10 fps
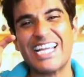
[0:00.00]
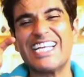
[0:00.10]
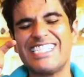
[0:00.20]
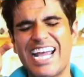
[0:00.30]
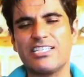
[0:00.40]

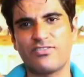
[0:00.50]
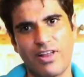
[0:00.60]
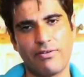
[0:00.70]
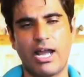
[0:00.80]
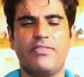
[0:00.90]
intense
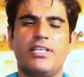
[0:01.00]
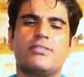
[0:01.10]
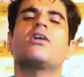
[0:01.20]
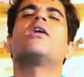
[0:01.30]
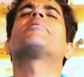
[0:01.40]
flavor, and these
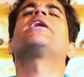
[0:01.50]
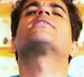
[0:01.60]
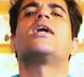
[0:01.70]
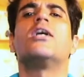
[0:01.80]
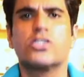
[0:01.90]
cupcakes
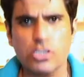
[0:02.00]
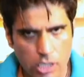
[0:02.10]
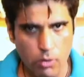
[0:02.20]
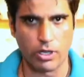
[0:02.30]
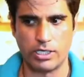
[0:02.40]
are
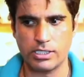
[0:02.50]
so good.